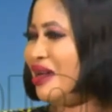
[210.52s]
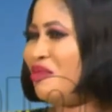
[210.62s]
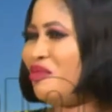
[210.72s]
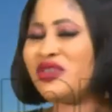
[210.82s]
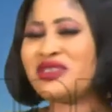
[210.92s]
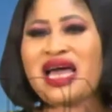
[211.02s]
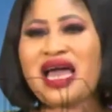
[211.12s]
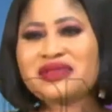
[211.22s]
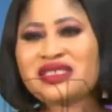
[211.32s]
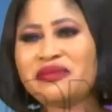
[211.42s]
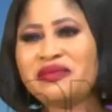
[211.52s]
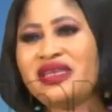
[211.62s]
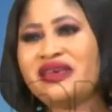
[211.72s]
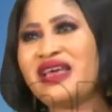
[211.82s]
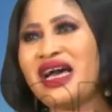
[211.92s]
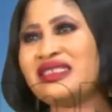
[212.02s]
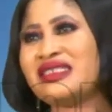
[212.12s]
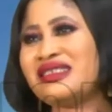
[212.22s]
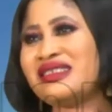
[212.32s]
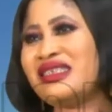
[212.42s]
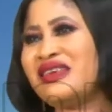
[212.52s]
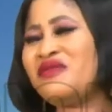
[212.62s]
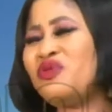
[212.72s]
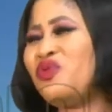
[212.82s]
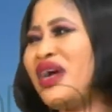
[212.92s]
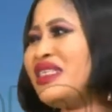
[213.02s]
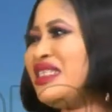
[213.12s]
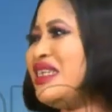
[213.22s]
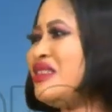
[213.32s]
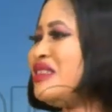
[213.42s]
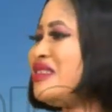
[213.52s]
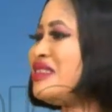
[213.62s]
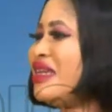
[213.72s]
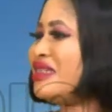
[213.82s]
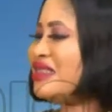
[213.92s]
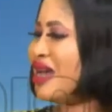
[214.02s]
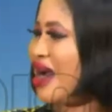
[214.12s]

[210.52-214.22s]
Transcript: Most times they believe that even when they say it